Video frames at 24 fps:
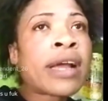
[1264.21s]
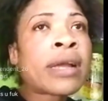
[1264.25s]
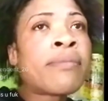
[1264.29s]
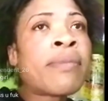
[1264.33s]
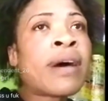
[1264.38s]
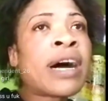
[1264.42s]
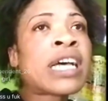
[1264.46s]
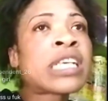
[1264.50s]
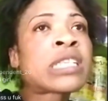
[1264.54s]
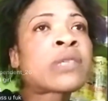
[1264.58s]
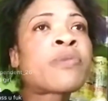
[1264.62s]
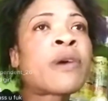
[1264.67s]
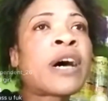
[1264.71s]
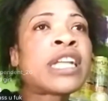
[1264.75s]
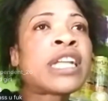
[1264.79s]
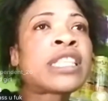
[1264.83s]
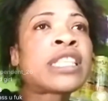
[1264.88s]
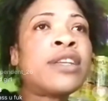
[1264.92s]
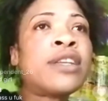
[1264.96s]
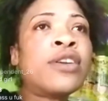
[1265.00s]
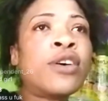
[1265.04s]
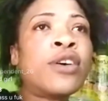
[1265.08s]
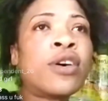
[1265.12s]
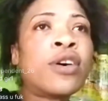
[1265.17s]
Tomorrow the
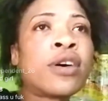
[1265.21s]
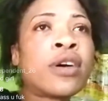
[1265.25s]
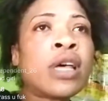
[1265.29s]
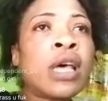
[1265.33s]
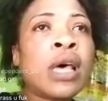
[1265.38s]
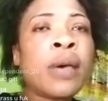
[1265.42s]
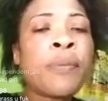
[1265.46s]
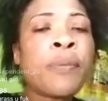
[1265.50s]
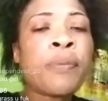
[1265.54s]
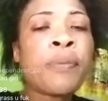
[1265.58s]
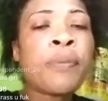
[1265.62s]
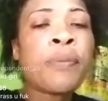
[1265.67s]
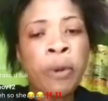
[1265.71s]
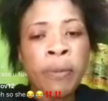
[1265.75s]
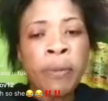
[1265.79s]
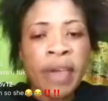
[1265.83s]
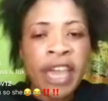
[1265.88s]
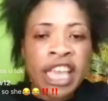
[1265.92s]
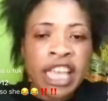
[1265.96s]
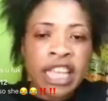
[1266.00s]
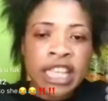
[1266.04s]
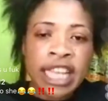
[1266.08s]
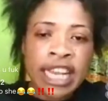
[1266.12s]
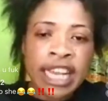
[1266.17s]
boss party though. Yeah.
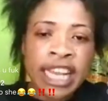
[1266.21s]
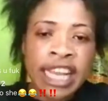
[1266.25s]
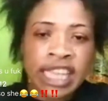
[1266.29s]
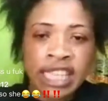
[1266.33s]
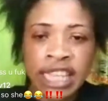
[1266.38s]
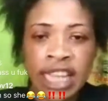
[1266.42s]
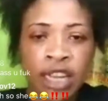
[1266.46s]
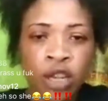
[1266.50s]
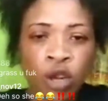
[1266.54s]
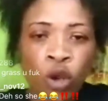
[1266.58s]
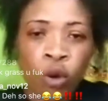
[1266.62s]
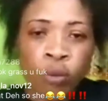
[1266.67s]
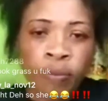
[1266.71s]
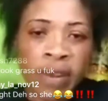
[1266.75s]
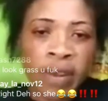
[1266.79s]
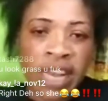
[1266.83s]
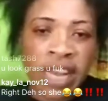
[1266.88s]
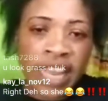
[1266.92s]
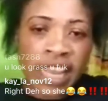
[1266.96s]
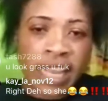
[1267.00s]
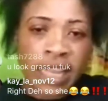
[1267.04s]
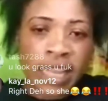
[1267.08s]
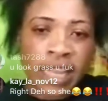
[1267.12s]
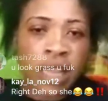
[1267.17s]
People make it a date
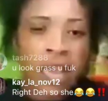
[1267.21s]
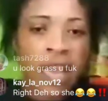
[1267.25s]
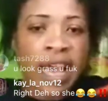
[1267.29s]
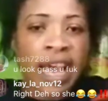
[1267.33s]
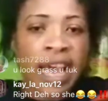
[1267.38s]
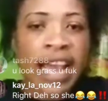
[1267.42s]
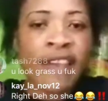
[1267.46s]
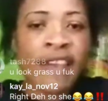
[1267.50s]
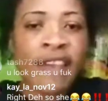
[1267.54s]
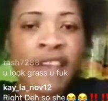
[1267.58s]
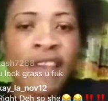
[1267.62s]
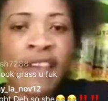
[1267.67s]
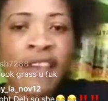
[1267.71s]
and don't be late.